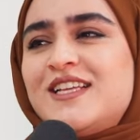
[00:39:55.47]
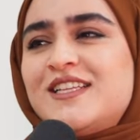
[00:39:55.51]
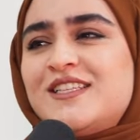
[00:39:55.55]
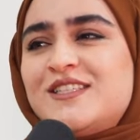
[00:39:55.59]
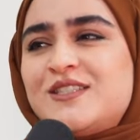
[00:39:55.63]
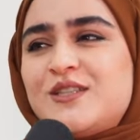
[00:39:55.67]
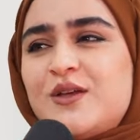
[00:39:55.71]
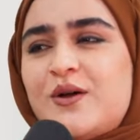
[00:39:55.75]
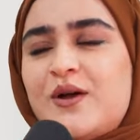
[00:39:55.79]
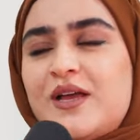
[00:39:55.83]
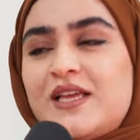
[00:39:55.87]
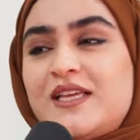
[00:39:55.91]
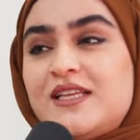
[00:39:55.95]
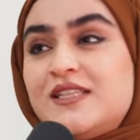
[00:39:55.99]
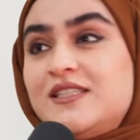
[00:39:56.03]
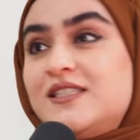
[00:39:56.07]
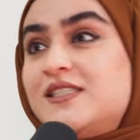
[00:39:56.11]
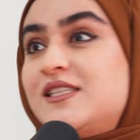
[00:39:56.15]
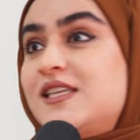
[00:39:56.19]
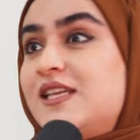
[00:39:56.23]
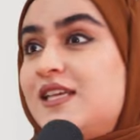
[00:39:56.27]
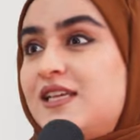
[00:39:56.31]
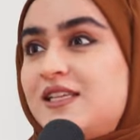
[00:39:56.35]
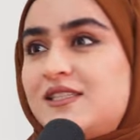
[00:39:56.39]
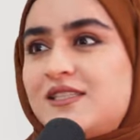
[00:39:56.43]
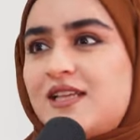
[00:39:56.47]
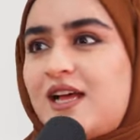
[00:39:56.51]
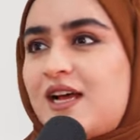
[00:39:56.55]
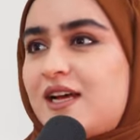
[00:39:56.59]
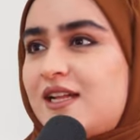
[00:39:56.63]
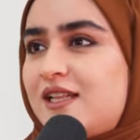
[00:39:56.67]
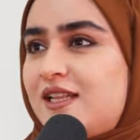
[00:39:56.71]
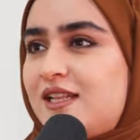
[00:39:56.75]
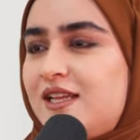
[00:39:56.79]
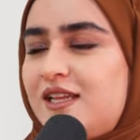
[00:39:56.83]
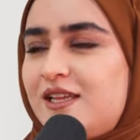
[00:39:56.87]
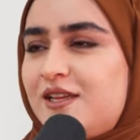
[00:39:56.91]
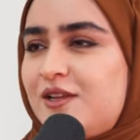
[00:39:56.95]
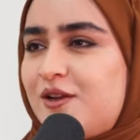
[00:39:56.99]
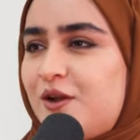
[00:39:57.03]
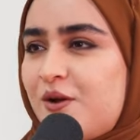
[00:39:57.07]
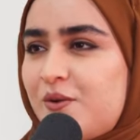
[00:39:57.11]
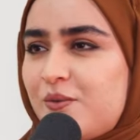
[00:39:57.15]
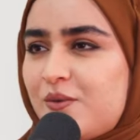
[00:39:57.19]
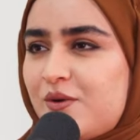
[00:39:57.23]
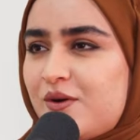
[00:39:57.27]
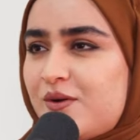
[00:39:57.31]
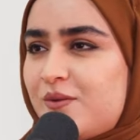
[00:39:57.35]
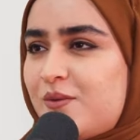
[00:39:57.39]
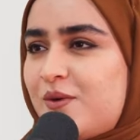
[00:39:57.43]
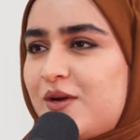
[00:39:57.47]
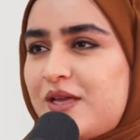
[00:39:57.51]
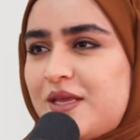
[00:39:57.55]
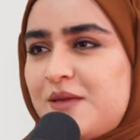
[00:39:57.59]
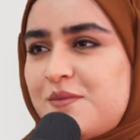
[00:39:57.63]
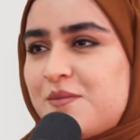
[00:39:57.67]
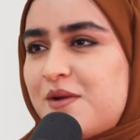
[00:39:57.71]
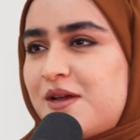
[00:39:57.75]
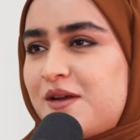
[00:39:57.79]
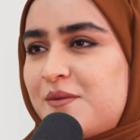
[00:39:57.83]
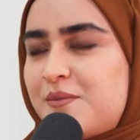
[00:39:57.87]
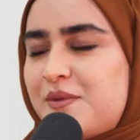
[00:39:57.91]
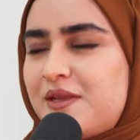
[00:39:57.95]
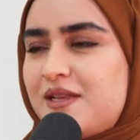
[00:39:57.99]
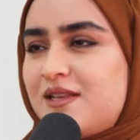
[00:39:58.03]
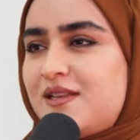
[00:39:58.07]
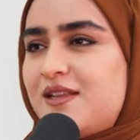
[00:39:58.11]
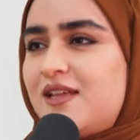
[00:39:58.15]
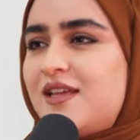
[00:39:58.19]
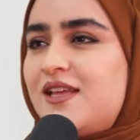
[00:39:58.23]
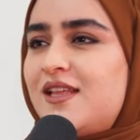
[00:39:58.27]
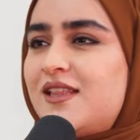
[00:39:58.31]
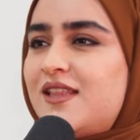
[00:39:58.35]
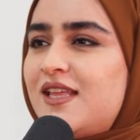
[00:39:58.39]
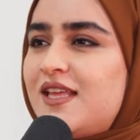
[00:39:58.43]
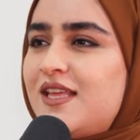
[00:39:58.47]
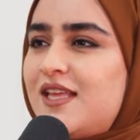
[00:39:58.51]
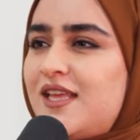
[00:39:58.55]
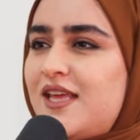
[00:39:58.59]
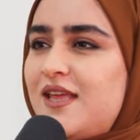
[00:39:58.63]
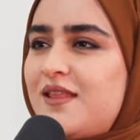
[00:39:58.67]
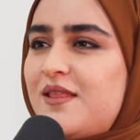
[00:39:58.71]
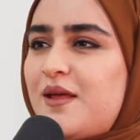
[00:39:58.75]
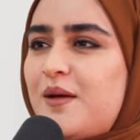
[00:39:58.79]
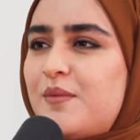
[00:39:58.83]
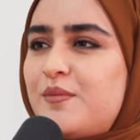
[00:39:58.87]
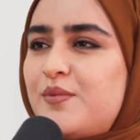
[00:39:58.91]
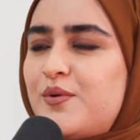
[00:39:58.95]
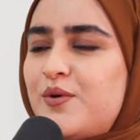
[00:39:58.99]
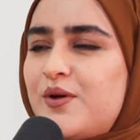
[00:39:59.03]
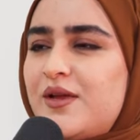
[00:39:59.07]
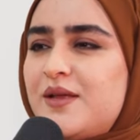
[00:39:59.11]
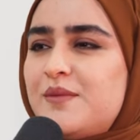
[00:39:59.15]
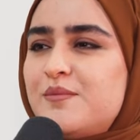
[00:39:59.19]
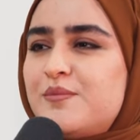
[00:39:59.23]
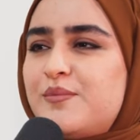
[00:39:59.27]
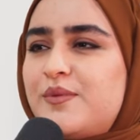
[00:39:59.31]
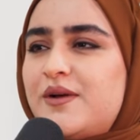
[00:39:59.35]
So I can see exactly, you know, what he might have been thinking at that point.